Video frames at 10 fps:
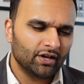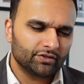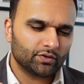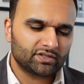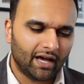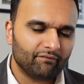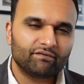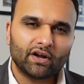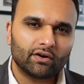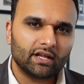So it's not
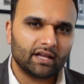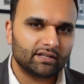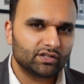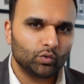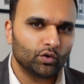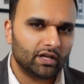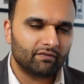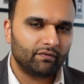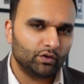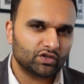very intuitive
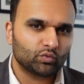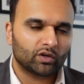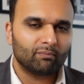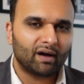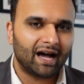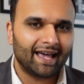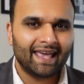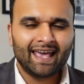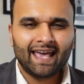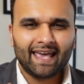if you just want to buy
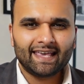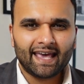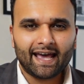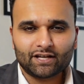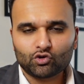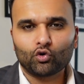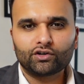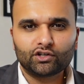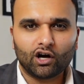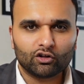a cash or
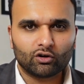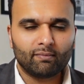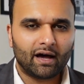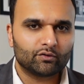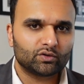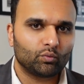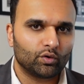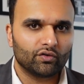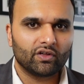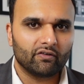dollar amount
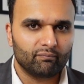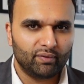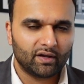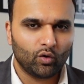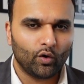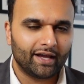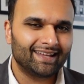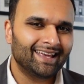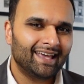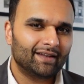worth of
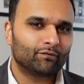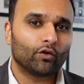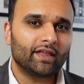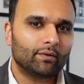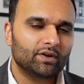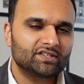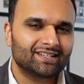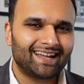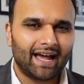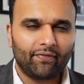Bitcoin. And for that
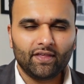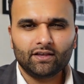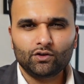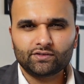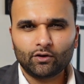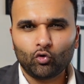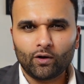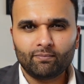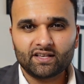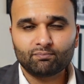reason, I think using
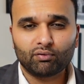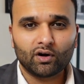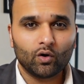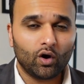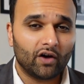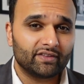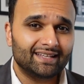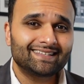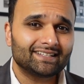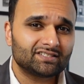Coinbase Pro on the
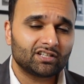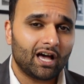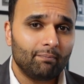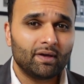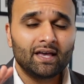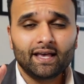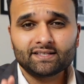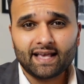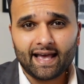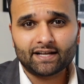desktop
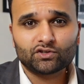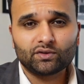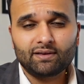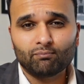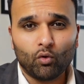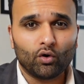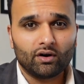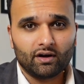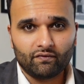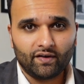is actually more
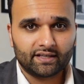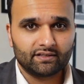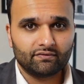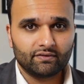effective.